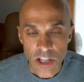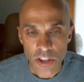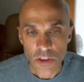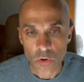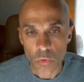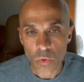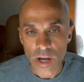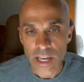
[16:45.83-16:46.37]
The
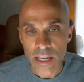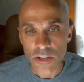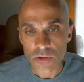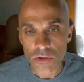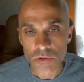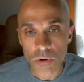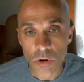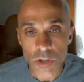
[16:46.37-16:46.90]
way you
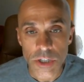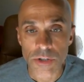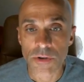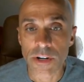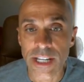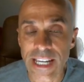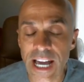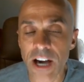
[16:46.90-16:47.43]
grow your
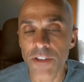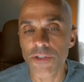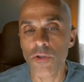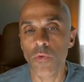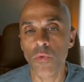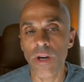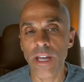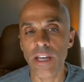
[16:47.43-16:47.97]
account, the
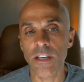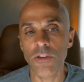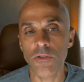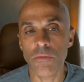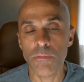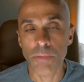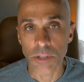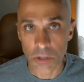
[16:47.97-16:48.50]
way you
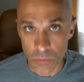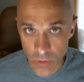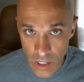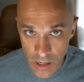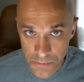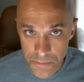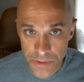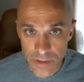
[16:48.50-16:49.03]
blow
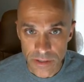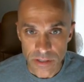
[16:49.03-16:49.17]
up,